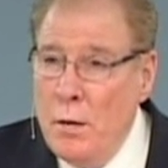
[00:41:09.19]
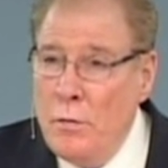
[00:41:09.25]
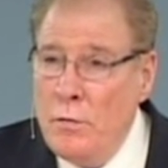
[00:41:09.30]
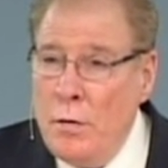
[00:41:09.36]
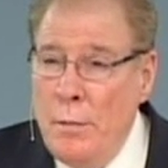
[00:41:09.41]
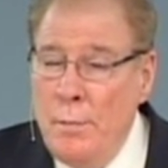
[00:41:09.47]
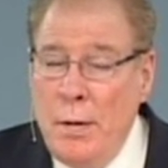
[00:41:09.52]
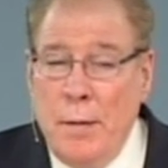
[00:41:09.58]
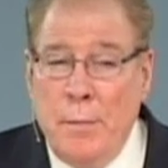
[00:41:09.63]

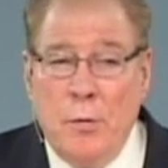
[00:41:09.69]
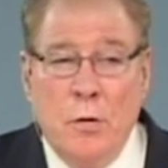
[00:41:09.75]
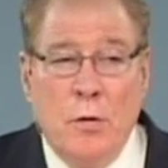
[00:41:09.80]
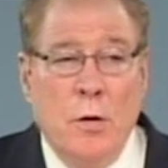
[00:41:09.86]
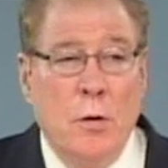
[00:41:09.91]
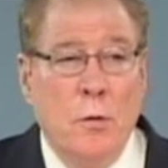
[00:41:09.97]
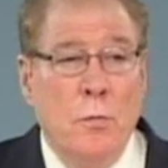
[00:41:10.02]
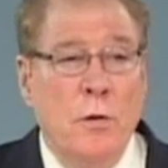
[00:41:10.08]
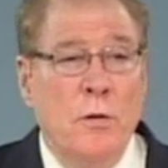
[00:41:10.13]
Some people are
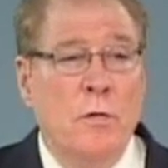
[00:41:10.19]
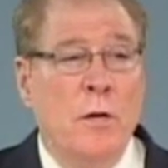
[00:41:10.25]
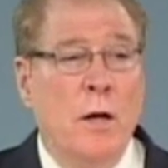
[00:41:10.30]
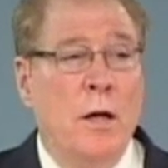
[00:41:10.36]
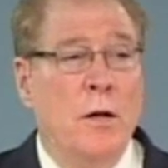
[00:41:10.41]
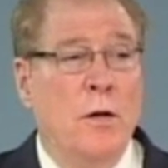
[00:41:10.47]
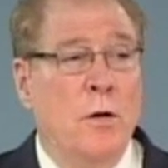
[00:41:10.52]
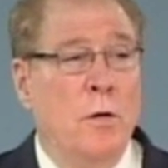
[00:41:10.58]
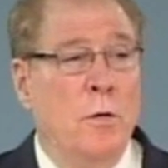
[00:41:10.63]
going to
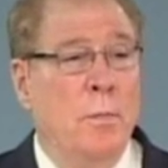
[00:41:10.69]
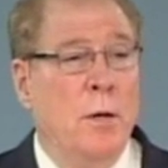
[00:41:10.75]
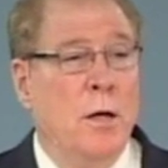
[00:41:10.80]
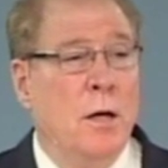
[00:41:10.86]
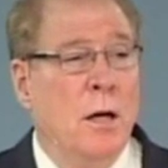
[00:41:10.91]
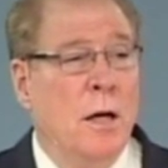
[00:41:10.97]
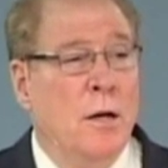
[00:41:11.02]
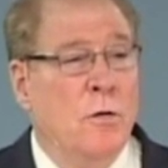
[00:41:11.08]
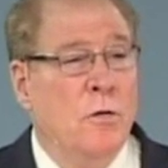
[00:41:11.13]
resent you
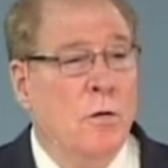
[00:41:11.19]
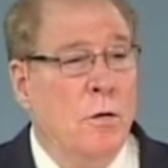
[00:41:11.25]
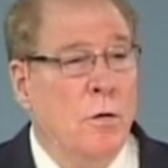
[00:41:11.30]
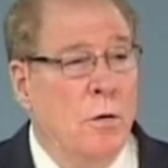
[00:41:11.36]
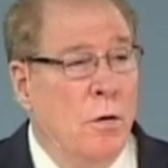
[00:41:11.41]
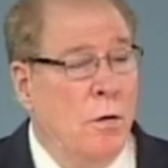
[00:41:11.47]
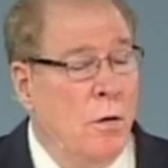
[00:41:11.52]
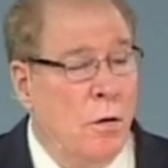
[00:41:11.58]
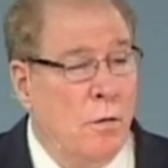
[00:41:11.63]
because
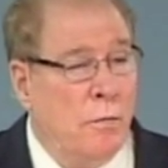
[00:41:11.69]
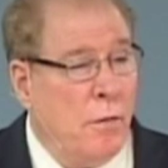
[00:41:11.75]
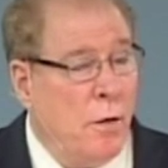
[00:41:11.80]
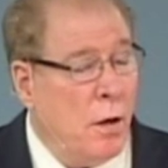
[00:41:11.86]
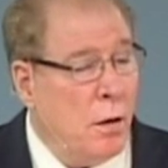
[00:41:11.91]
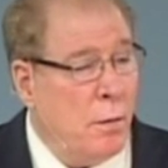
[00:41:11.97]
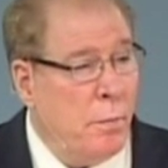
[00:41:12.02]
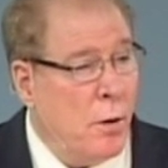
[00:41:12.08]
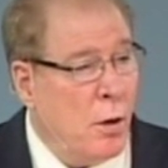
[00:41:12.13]
you don't
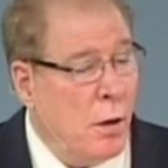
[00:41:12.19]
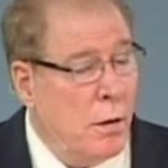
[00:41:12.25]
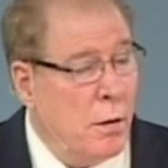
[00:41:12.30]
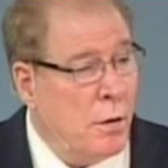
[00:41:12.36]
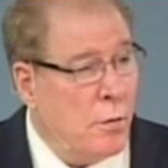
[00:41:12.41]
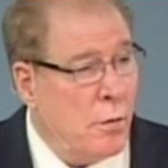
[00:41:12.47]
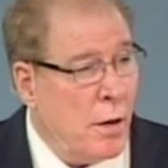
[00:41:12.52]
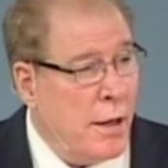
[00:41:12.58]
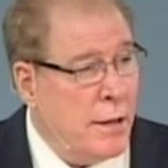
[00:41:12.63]
fall apart in a
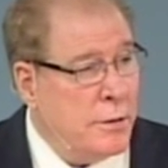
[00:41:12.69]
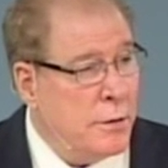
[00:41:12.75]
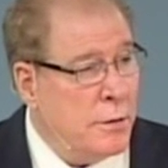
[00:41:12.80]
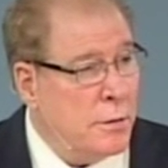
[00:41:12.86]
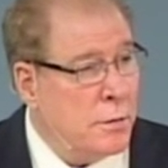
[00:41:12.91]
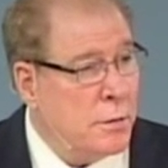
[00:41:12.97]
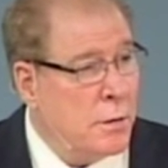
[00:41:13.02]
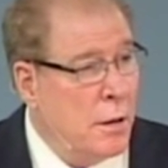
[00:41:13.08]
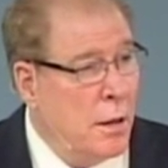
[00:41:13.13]

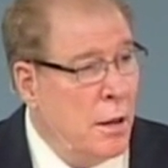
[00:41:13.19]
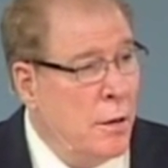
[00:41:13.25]
crisis.